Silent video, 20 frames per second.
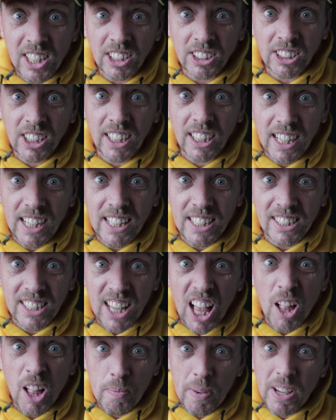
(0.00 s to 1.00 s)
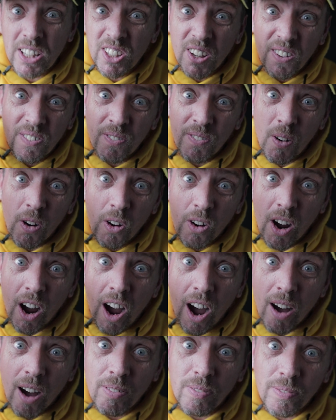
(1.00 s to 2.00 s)
that she didn't tell me to fuck
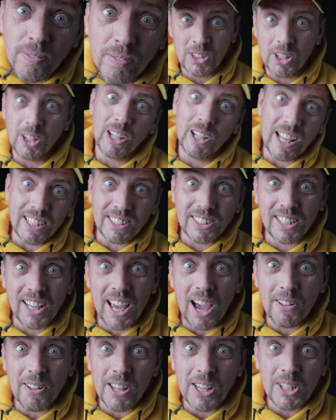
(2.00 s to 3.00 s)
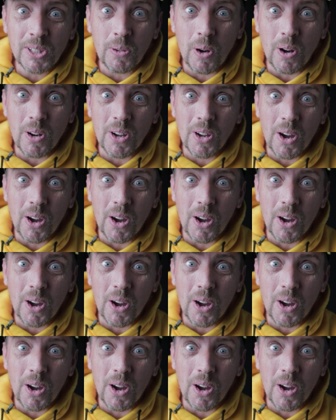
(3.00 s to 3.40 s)
off. So let's see how this one